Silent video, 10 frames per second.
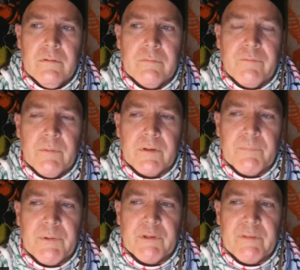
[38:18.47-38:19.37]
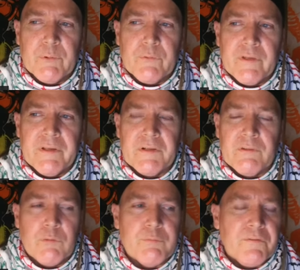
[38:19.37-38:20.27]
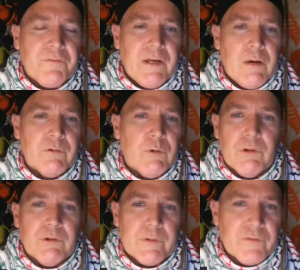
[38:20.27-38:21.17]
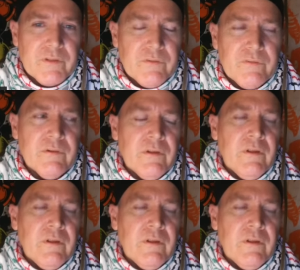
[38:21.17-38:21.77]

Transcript: from the comparatively prosaic to the most profound, no longer exists.